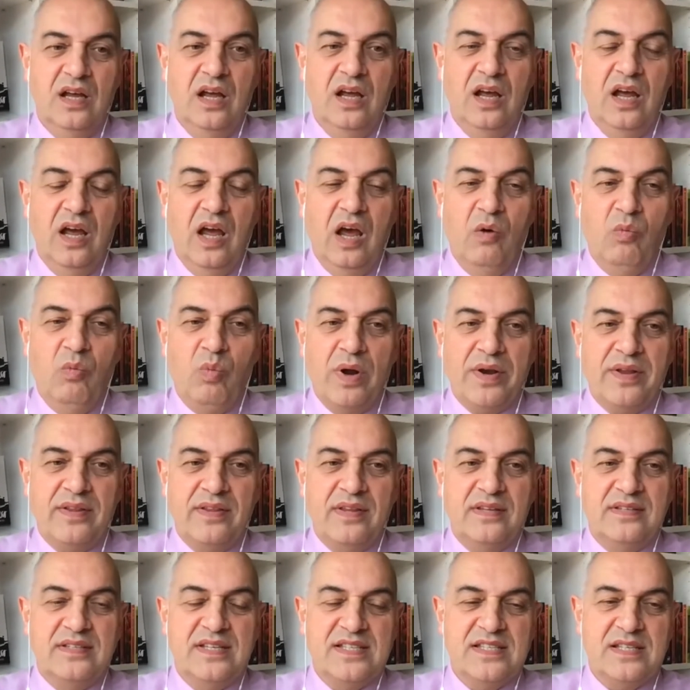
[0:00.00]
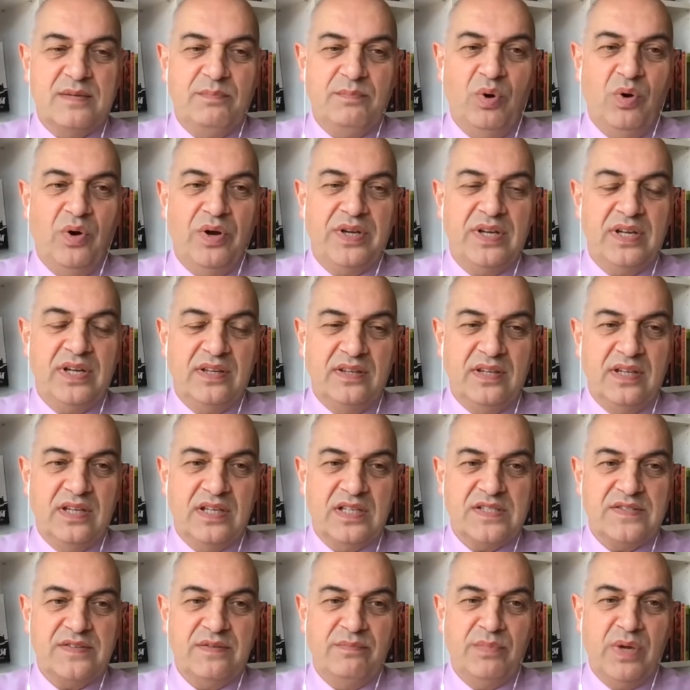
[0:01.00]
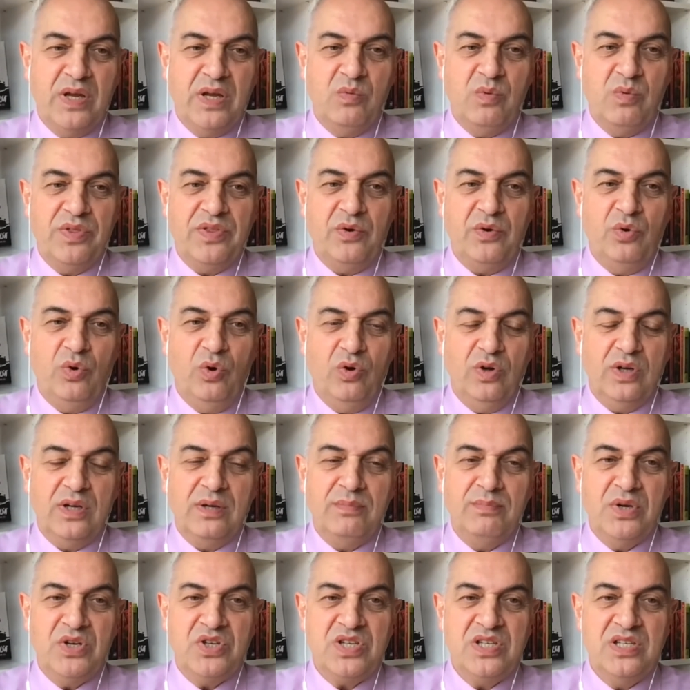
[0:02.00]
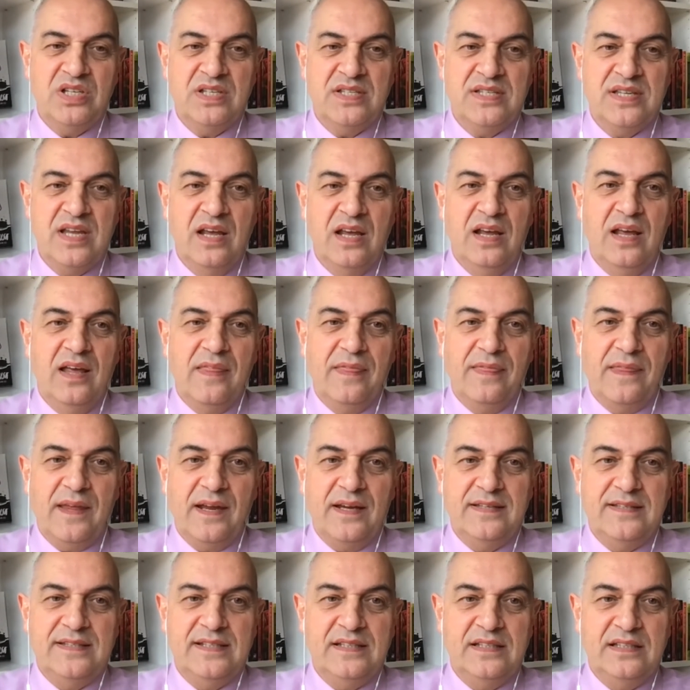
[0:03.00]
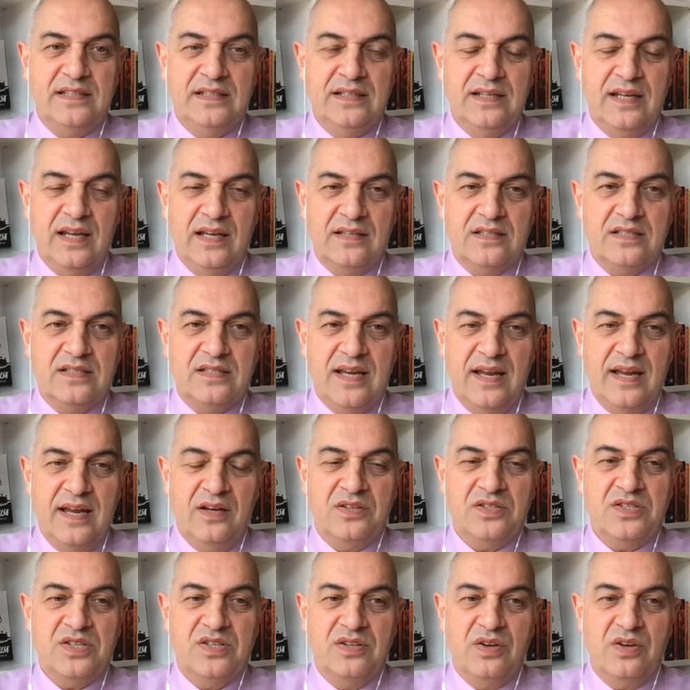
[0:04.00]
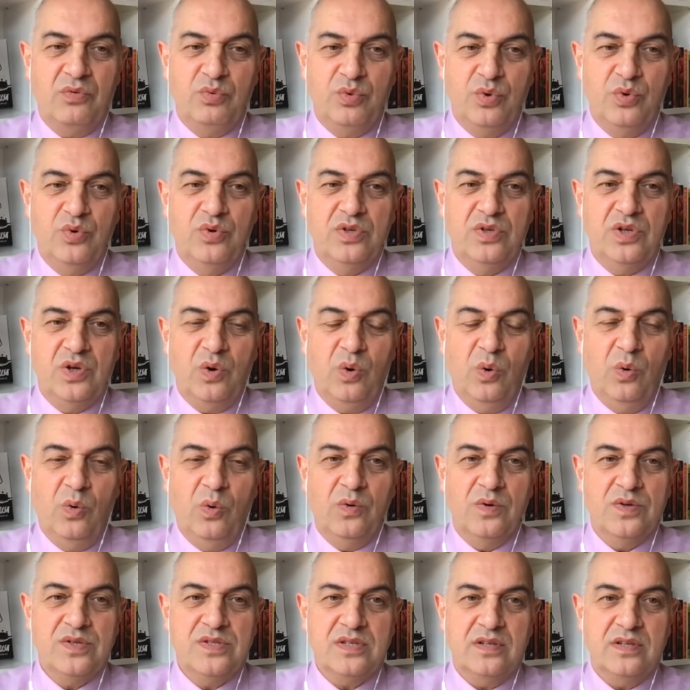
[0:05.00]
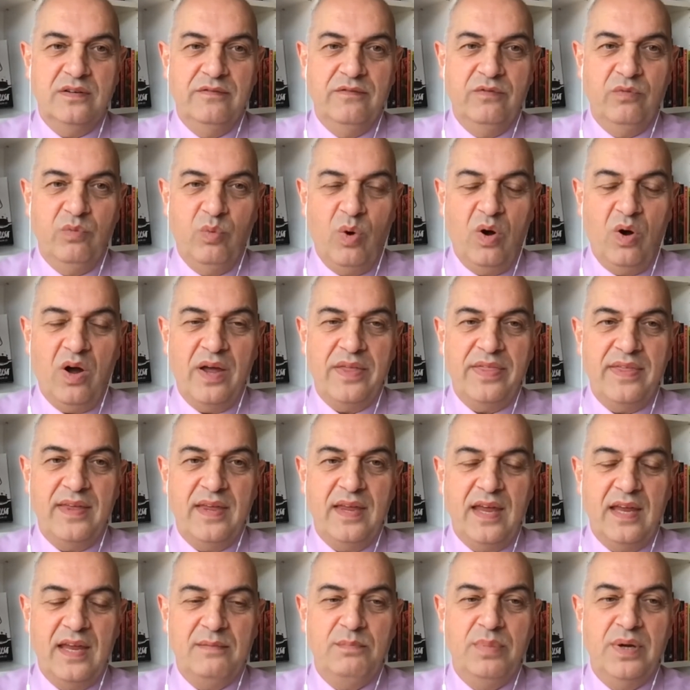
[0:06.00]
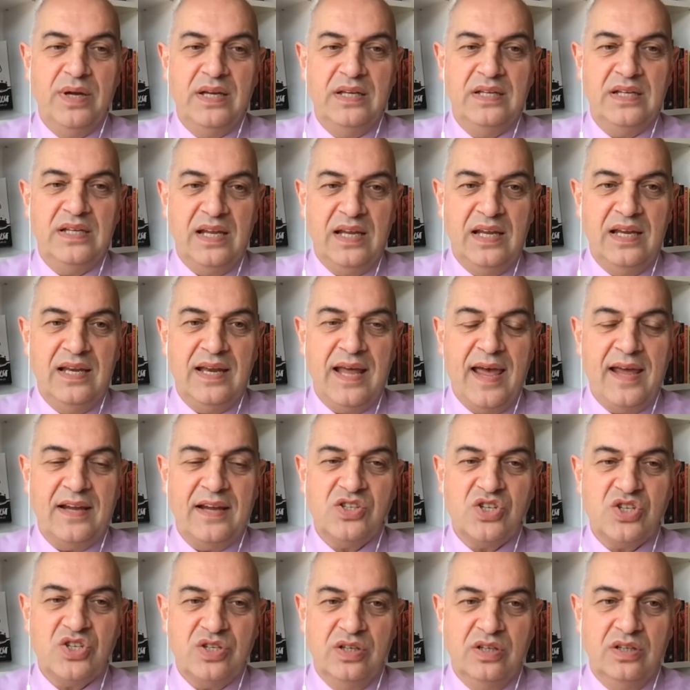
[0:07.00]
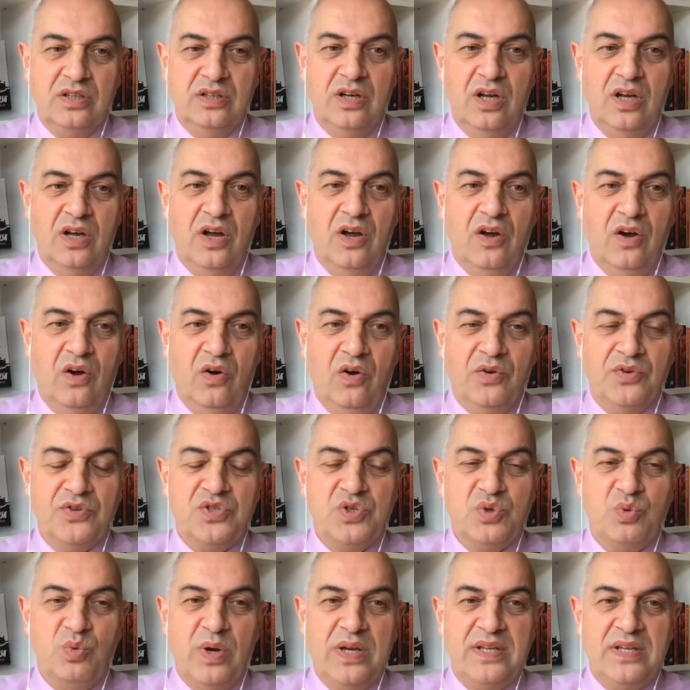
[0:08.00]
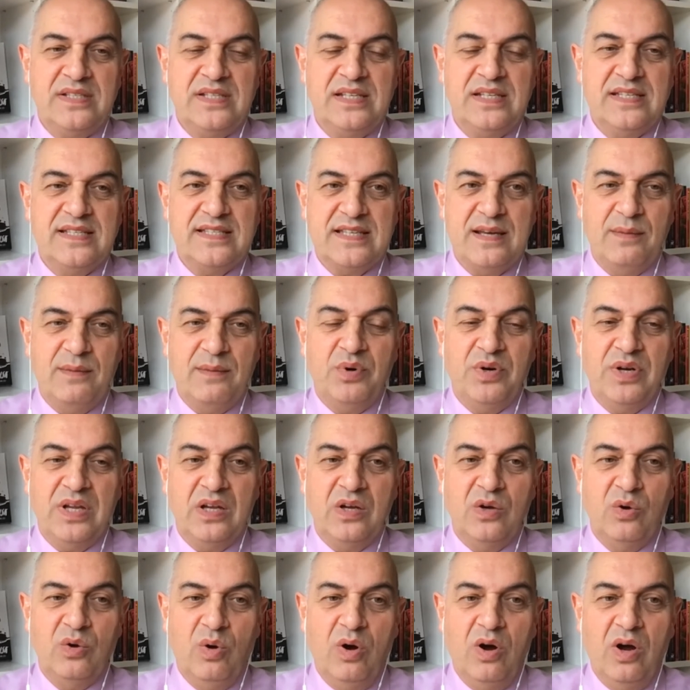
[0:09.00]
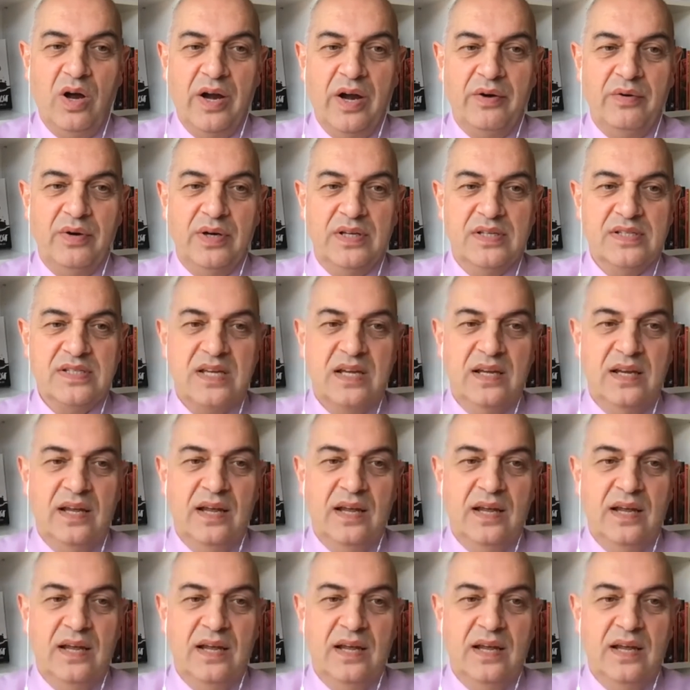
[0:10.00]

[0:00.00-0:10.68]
And one of the disappointing things for me with the Royal Commission is they didn't get down to the root cause of why there had been inaction on 20 separate inquiries.